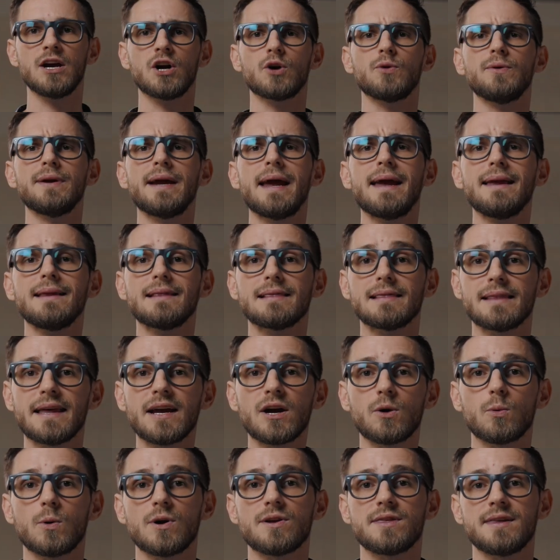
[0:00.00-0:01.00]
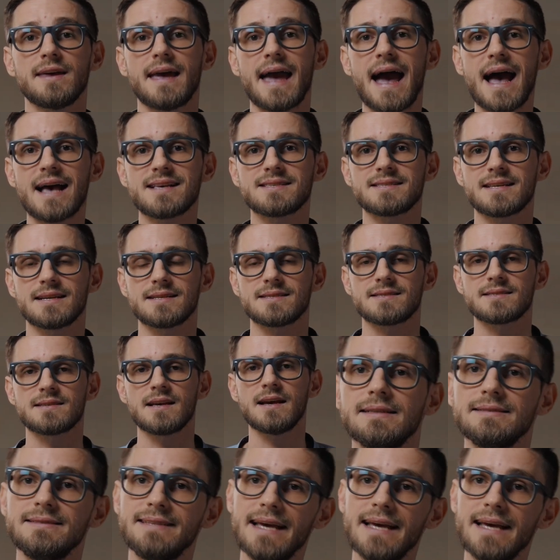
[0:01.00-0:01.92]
Create link-worthy assets,